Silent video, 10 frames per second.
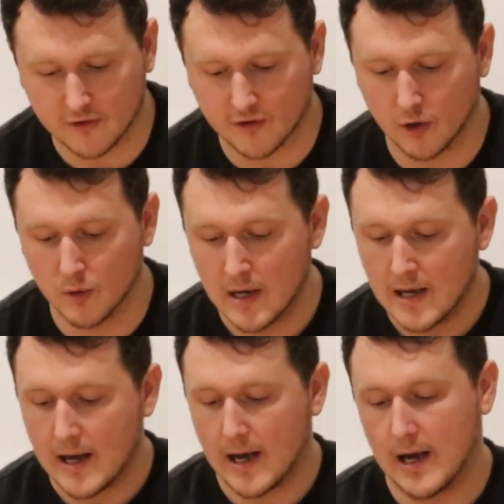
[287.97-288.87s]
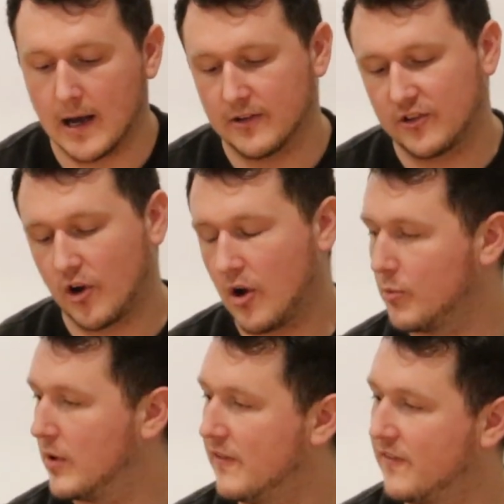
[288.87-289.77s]
So,
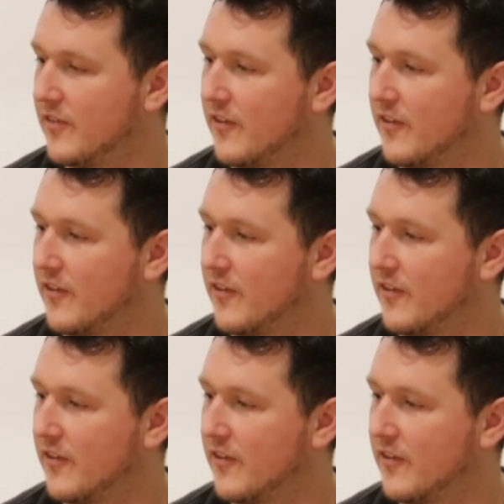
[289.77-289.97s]
starting with